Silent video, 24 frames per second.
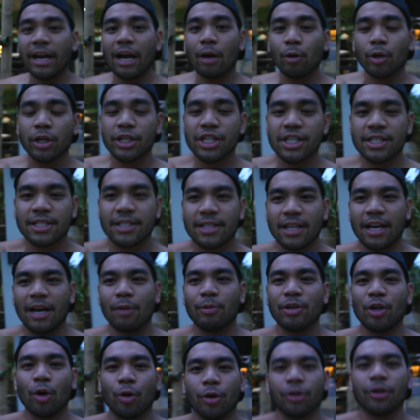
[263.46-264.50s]
now we're just, uh,
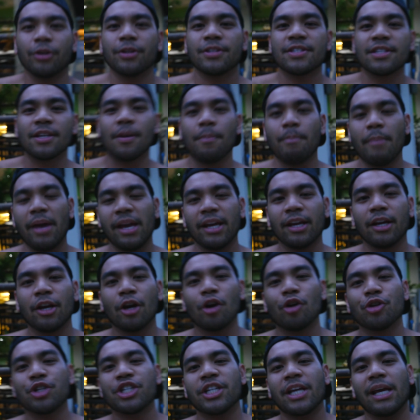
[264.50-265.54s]
we ordered some
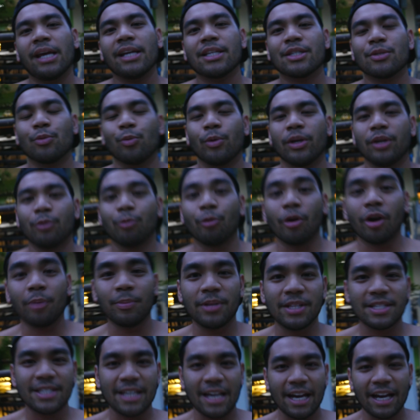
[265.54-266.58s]
mango shakes with rum
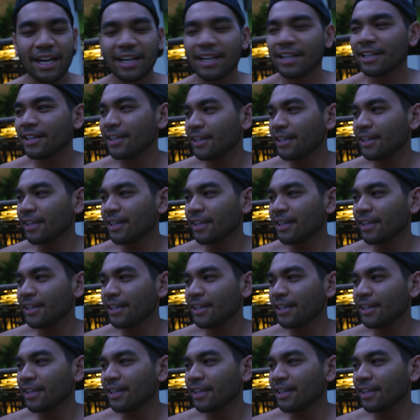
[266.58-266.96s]
inside.